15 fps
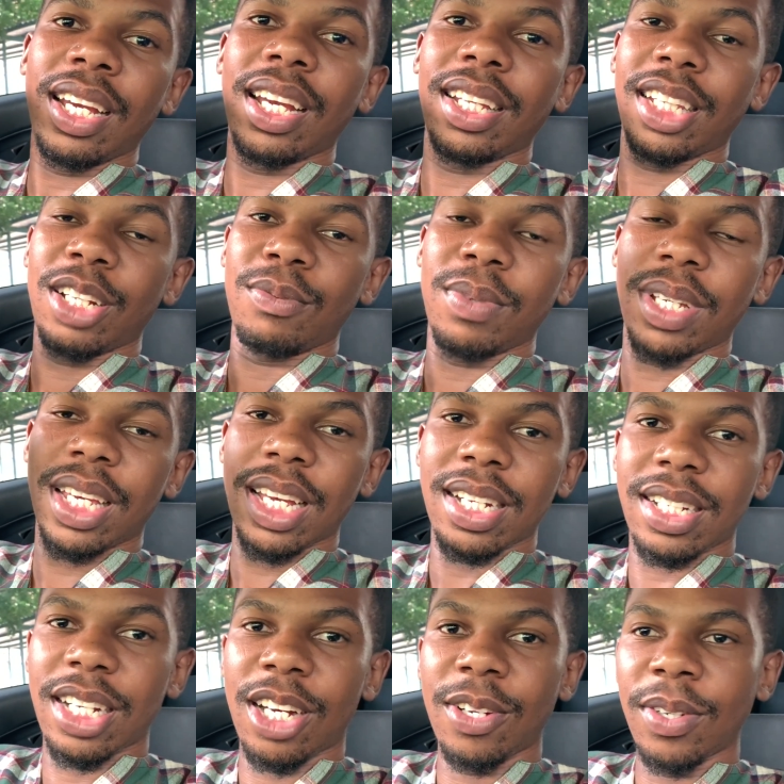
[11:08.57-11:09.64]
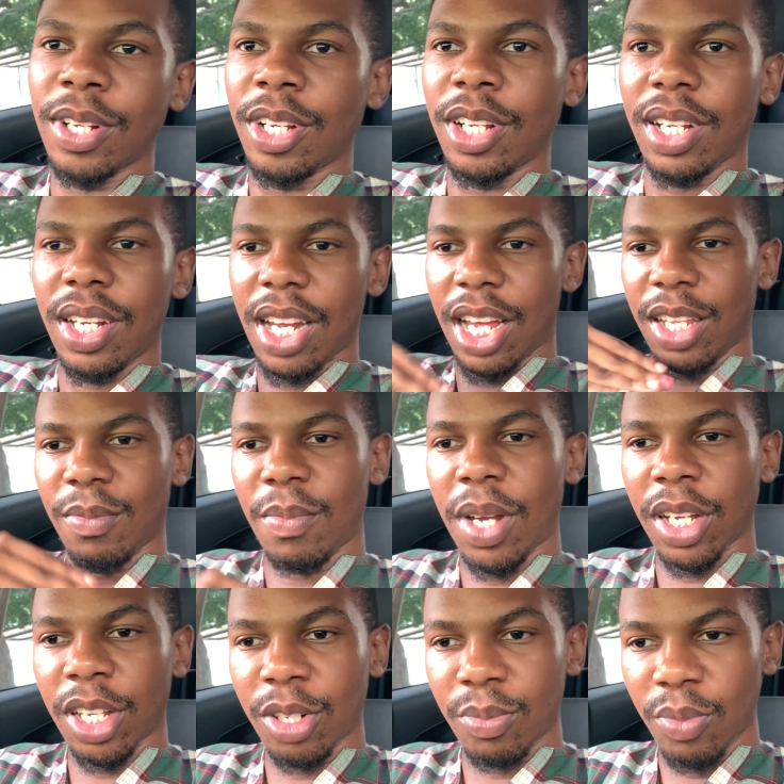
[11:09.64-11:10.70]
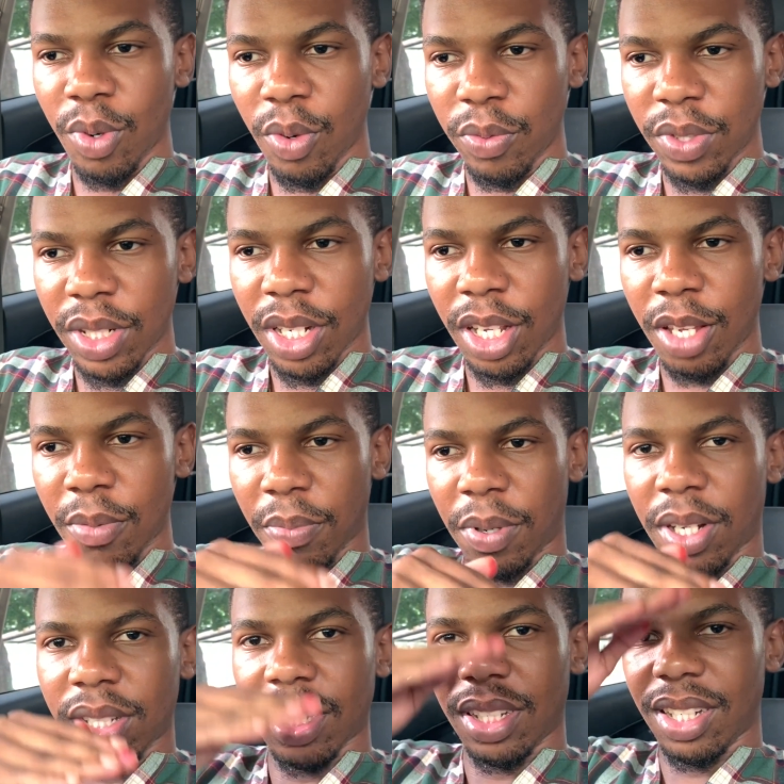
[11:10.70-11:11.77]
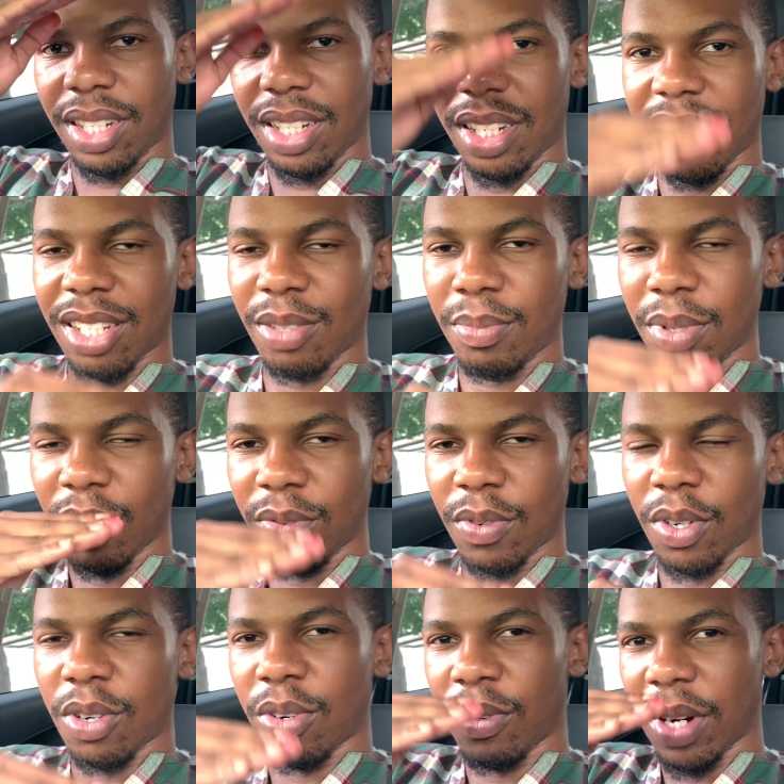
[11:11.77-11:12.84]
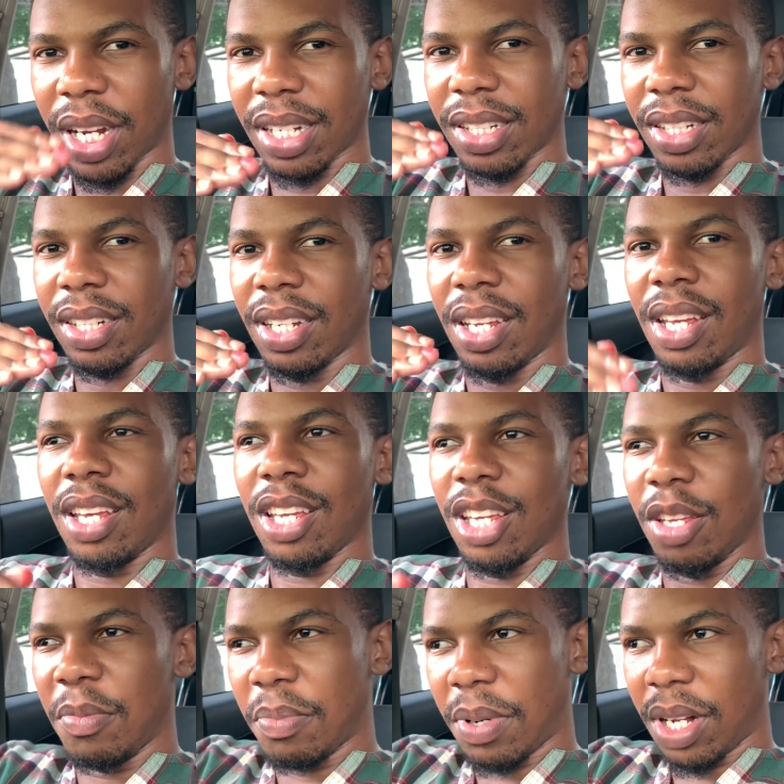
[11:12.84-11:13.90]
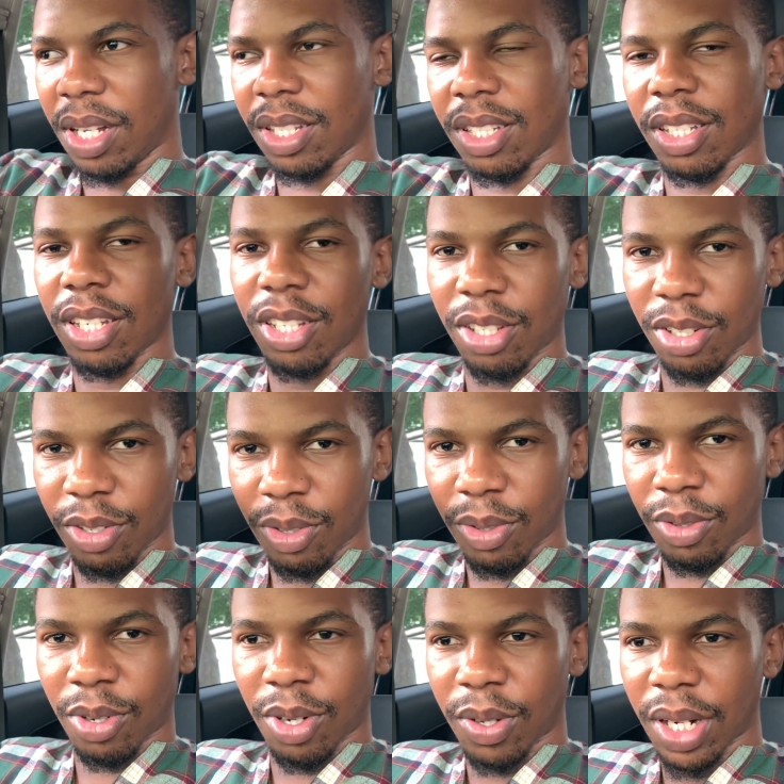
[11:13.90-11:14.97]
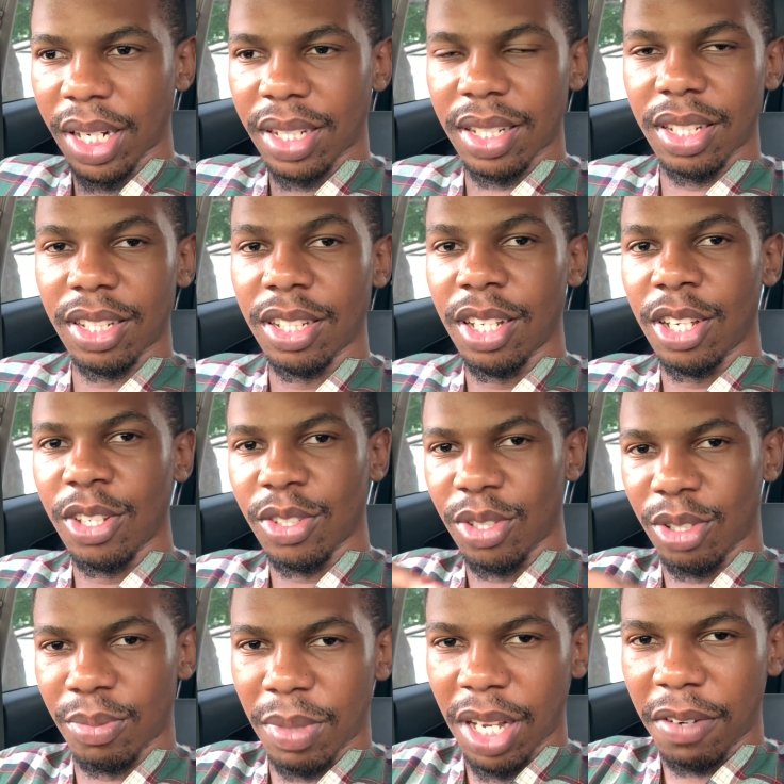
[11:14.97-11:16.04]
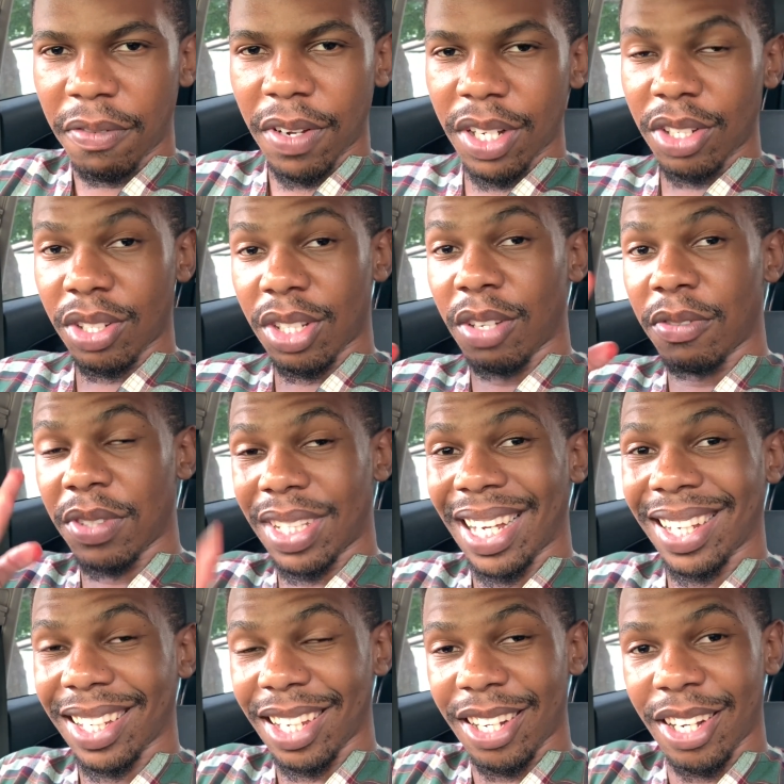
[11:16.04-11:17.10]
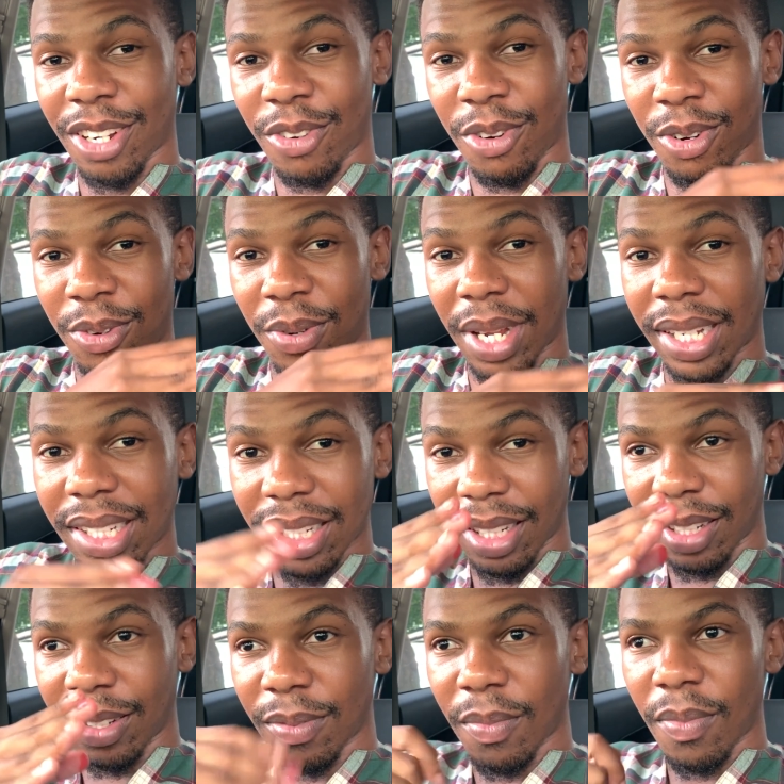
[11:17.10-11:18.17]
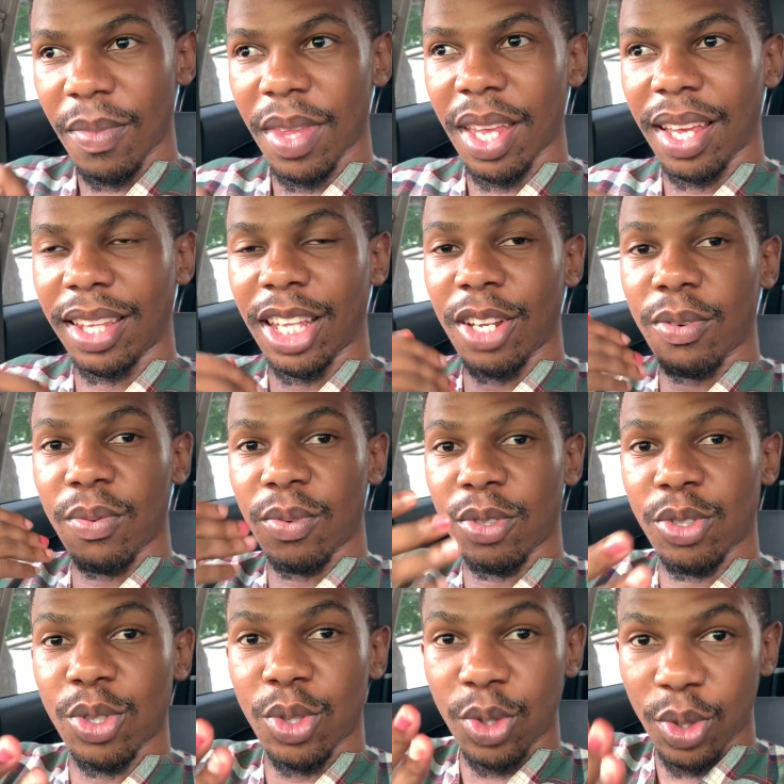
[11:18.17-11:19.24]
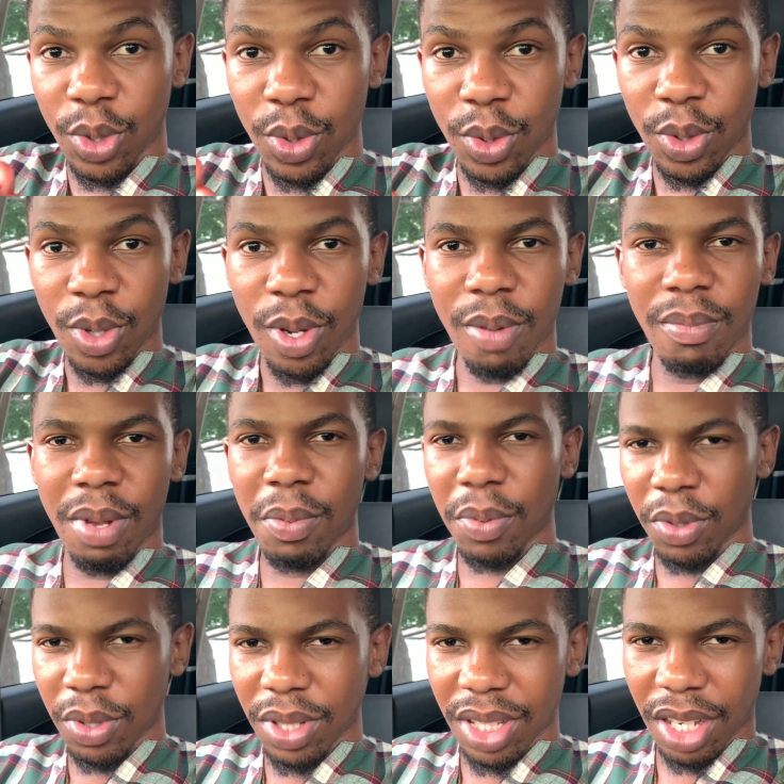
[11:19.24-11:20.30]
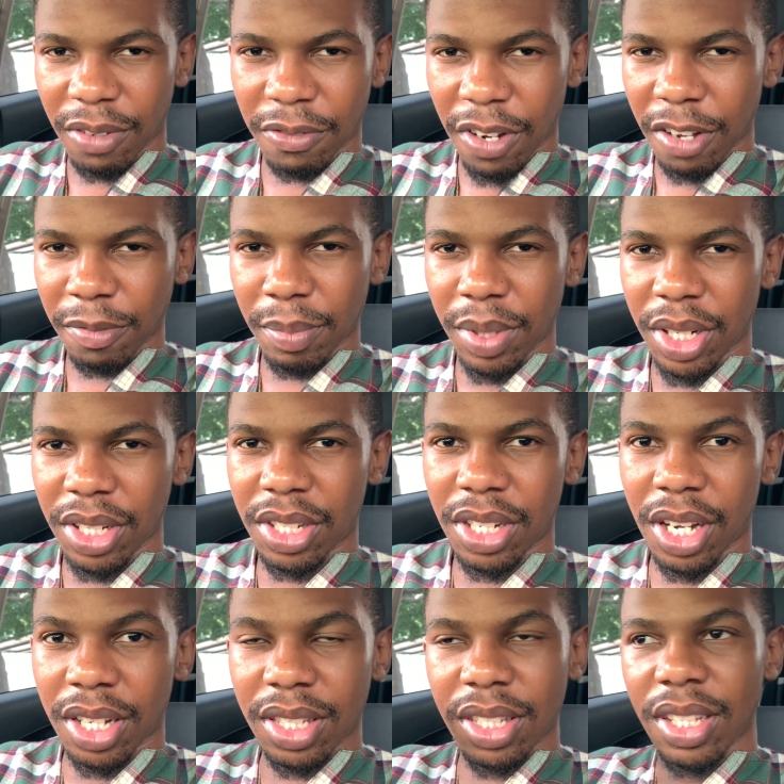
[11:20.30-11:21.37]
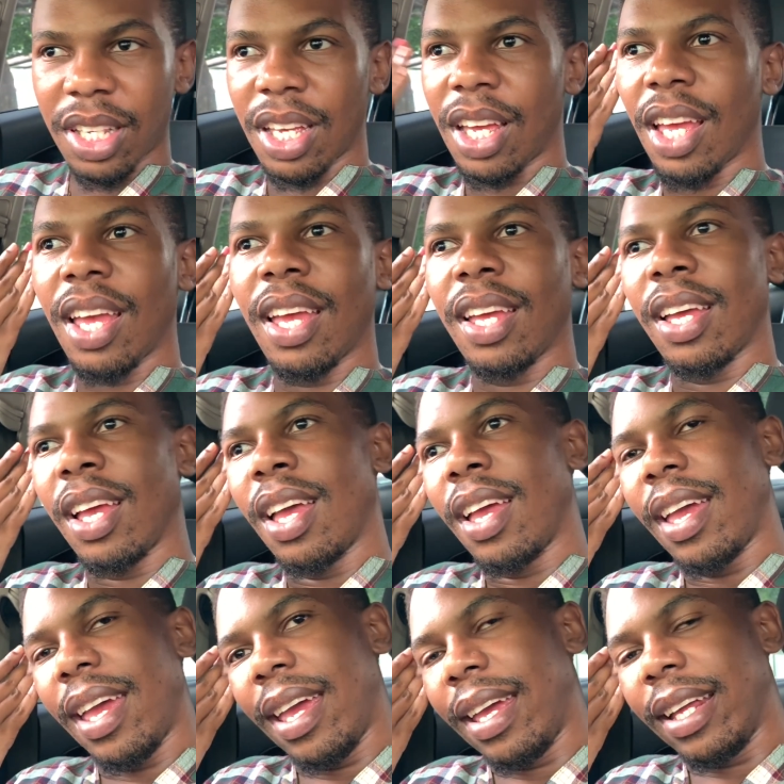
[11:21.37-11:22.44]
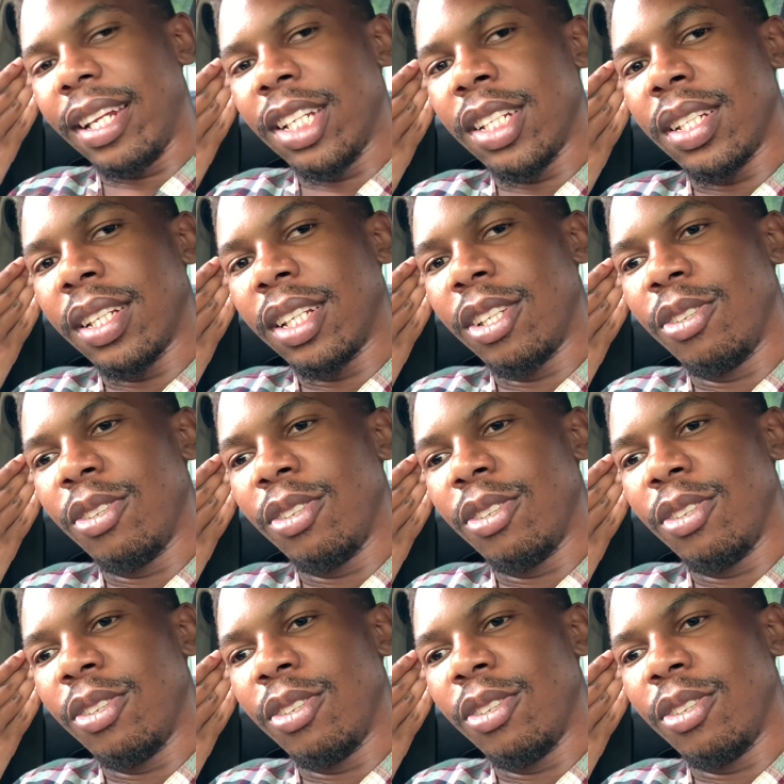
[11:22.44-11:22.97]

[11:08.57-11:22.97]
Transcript: and then we cash out now the market moves in the impulse and then it does a bit of a correction impulse you know correction so you might find yourself stuck in a correction and then to you maybe using a five minute chart and